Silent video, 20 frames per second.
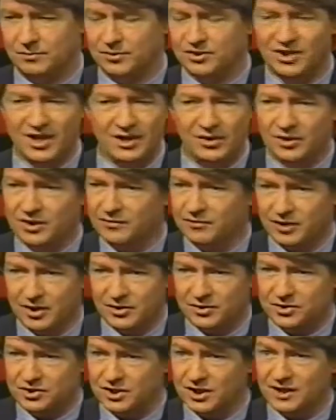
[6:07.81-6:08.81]
but they don't even
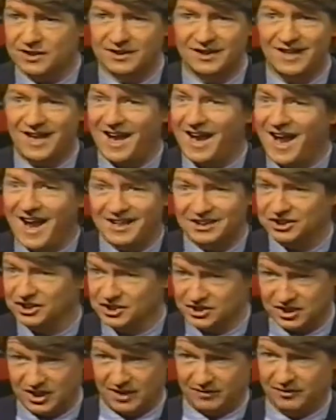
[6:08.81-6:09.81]
understand that
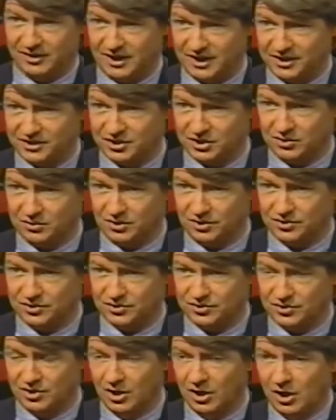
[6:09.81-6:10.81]
actions have
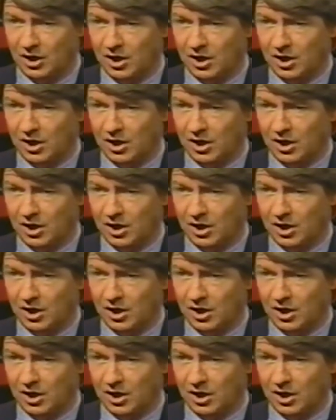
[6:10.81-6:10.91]
consequences.